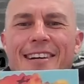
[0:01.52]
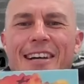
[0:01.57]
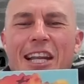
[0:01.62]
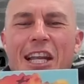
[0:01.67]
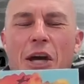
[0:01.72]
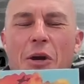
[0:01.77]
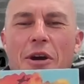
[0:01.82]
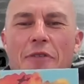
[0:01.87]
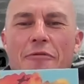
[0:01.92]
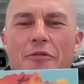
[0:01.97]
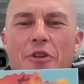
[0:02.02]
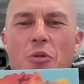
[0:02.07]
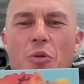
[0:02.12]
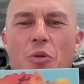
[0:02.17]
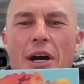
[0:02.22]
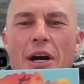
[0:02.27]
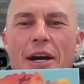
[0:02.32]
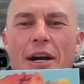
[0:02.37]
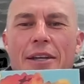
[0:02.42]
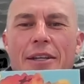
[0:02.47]
Hello,
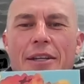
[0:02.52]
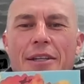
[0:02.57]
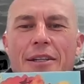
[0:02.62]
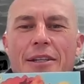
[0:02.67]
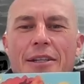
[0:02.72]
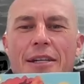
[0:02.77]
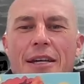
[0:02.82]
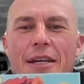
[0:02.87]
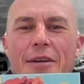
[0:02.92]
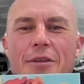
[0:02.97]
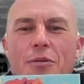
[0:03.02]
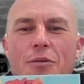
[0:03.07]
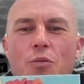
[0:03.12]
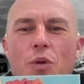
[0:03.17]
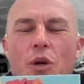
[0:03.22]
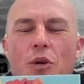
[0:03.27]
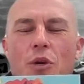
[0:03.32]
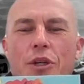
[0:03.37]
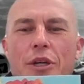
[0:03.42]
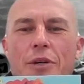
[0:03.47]
everyone.
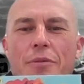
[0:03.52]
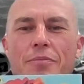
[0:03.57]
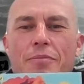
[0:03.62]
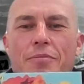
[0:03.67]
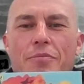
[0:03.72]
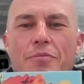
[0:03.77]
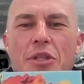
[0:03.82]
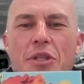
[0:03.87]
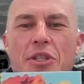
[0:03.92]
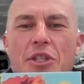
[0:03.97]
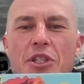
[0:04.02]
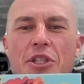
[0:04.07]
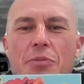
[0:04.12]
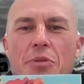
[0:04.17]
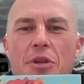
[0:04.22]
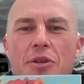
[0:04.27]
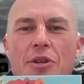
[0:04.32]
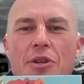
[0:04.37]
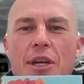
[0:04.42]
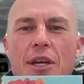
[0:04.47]
Welcome, Mr.
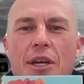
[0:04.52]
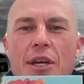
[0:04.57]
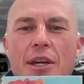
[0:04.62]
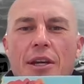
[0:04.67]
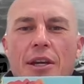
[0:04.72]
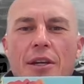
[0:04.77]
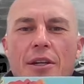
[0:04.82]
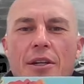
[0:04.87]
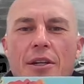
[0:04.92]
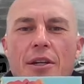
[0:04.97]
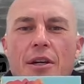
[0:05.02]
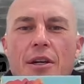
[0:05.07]
Smith here.